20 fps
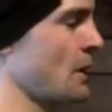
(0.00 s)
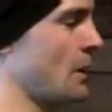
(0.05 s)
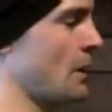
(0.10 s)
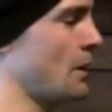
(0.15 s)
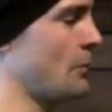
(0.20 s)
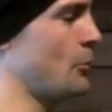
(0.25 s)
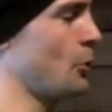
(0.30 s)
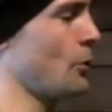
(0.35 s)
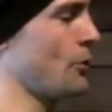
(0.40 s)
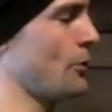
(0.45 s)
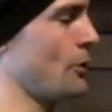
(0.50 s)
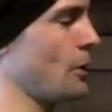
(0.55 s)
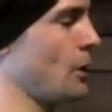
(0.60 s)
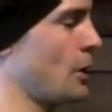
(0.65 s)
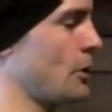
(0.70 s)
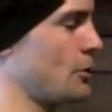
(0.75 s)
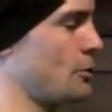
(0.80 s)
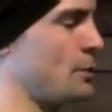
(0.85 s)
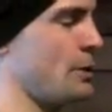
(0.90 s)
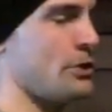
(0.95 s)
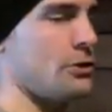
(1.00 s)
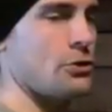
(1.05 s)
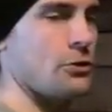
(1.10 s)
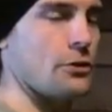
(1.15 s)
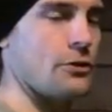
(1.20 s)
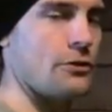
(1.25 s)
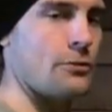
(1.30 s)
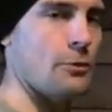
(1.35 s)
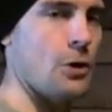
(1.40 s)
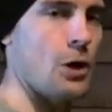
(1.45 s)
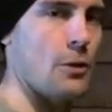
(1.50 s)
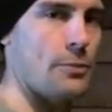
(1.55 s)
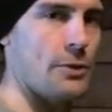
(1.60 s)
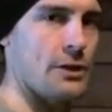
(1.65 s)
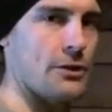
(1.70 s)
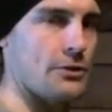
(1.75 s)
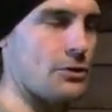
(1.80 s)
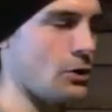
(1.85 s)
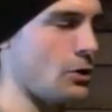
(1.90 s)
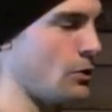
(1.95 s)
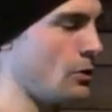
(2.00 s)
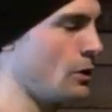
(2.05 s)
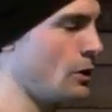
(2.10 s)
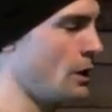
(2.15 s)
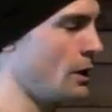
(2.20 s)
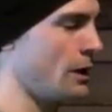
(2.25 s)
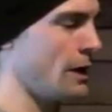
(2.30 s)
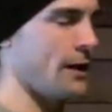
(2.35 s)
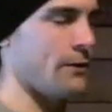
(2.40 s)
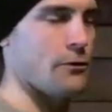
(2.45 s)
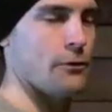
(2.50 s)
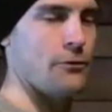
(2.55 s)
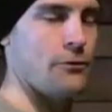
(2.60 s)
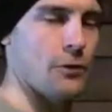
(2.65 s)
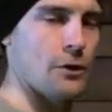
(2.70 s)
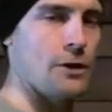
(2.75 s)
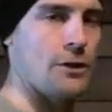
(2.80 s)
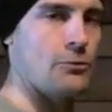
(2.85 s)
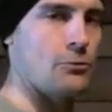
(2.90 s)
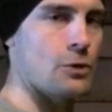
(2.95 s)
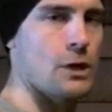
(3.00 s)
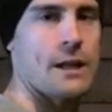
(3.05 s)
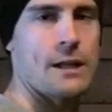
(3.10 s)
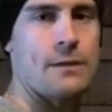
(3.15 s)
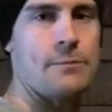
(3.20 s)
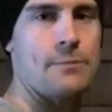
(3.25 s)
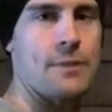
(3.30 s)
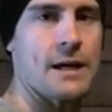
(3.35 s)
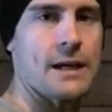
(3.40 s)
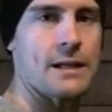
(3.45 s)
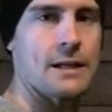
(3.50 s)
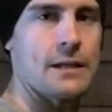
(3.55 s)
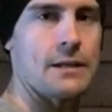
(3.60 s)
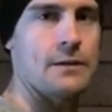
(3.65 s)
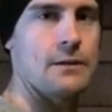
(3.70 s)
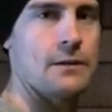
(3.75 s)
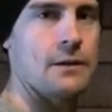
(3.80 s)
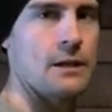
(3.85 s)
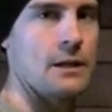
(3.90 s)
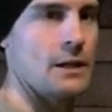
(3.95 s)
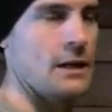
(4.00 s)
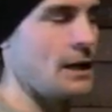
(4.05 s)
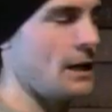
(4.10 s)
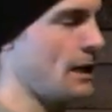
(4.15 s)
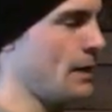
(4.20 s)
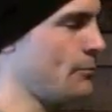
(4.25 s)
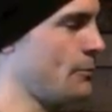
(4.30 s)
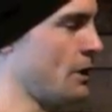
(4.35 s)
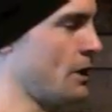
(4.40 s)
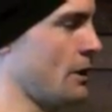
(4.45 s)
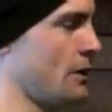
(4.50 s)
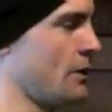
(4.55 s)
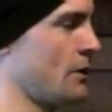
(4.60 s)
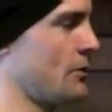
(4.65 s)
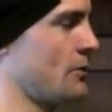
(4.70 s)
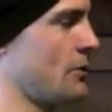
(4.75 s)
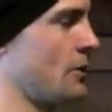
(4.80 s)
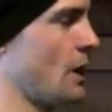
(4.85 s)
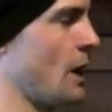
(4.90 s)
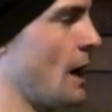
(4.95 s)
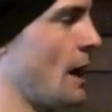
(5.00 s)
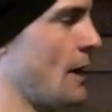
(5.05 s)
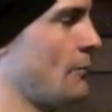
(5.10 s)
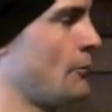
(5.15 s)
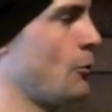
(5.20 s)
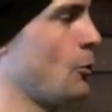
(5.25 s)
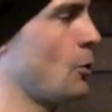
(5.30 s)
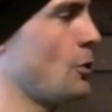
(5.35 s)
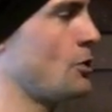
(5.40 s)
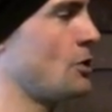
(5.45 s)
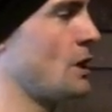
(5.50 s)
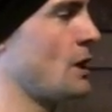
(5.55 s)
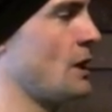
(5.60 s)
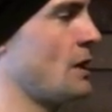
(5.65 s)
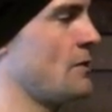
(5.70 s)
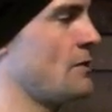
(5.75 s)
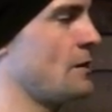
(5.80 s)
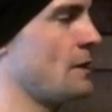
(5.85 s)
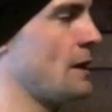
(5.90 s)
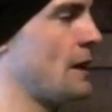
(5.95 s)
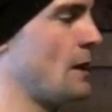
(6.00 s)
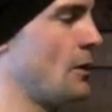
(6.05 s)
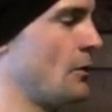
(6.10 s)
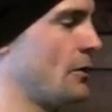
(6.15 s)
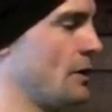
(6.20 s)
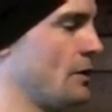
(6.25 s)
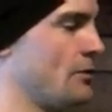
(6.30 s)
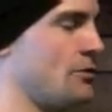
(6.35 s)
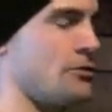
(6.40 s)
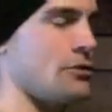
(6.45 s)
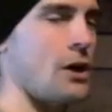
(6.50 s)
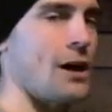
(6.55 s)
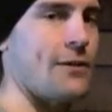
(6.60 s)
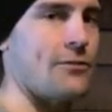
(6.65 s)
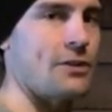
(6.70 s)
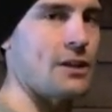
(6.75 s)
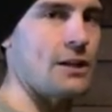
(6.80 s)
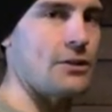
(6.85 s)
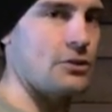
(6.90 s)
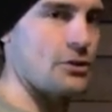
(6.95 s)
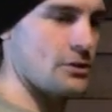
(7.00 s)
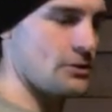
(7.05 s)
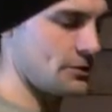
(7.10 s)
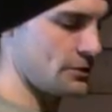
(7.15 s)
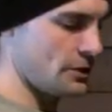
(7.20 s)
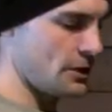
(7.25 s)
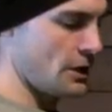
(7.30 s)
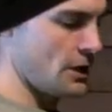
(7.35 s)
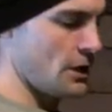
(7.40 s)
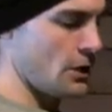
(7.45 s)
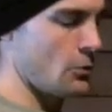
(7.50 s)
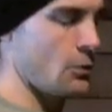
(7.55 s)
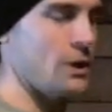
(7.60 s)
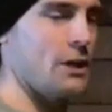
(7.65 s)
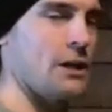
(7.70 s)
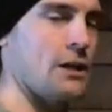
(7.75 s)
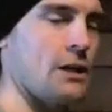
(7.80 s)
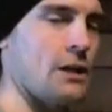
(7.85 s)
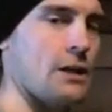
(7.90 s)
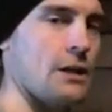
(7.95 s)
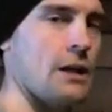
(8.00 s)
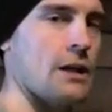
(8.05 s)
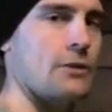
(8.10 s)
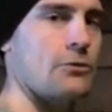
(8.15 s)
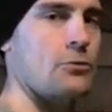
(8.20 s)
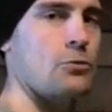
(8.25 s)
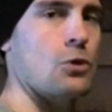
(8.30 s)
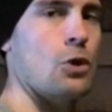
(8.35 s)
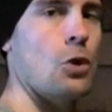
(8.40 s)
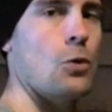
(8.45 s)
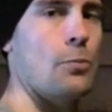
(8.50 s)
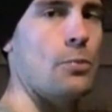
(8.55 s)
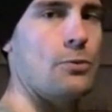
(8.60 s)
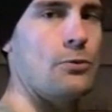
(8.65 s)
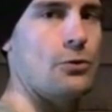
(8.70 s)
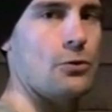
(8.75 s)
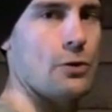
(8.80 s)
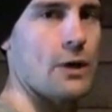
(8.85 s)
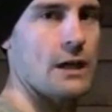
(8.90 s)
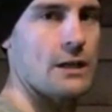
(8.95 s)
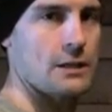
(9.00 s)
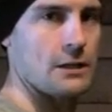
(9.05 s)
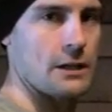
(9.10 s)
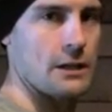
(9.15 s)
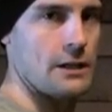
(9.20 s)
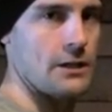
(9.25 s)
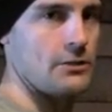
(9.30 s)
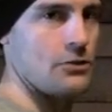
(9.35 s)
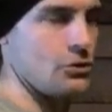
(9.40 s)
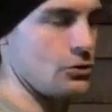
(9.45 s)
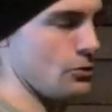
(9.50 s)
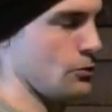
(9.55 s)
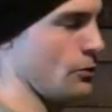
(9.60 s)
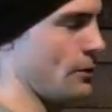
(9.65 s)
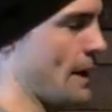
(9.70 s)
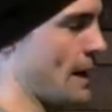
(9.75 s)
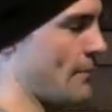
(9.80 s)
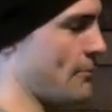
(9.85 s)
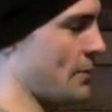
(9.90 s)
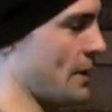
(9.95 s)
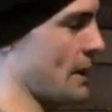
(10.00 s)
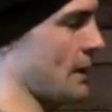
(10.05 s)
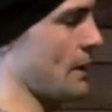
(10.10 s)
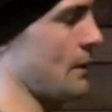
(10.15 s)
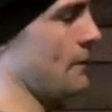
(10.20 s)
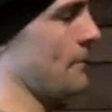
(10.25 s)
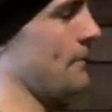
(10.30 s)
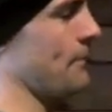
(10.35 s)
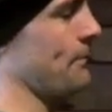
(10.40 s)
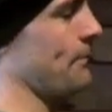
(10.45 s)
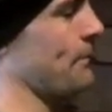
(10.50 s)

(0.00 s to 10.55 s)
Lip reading: Both the large Pinto and small Pinto have a fully rated becket, and because the hot forging has allowed these soft edges, we can connect rope directly to that becket.